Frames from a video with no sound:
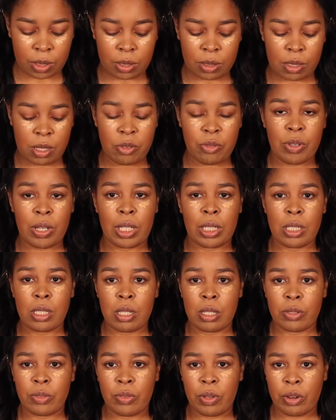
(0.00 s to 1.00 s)
I feel like this
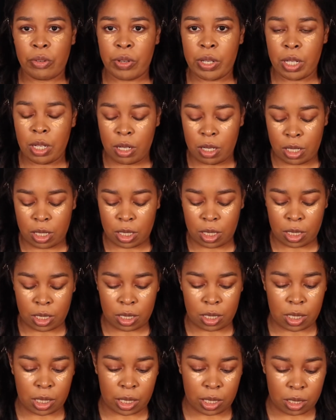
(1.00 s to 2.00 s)
is very
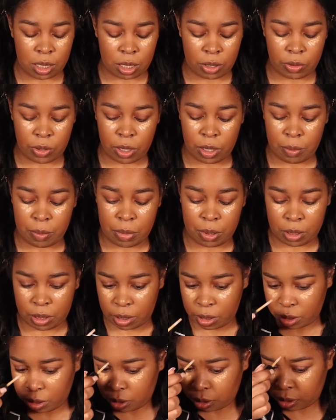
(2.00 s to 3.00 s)
unsanitary,
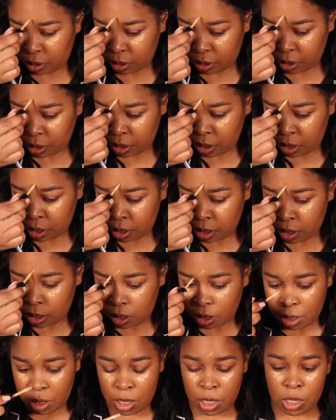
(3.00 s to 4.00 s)
but
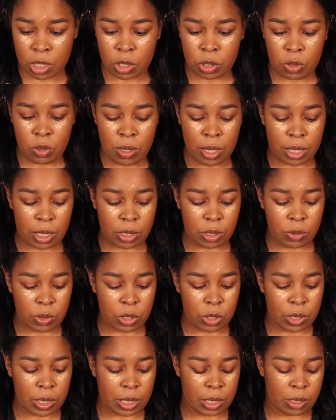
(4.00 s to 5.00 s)
you gotta do
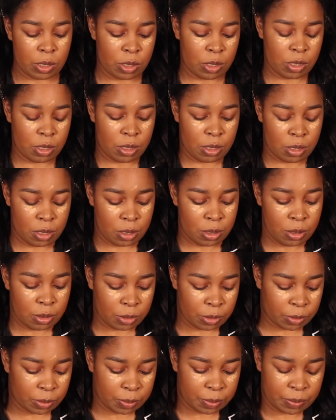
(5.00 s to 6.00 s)
what you gotta
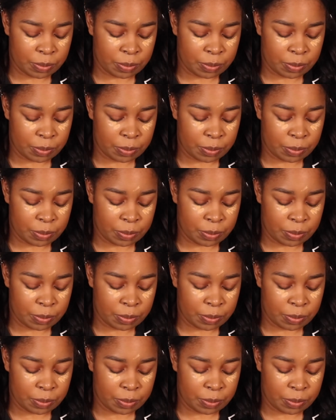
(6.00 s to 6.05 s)
do.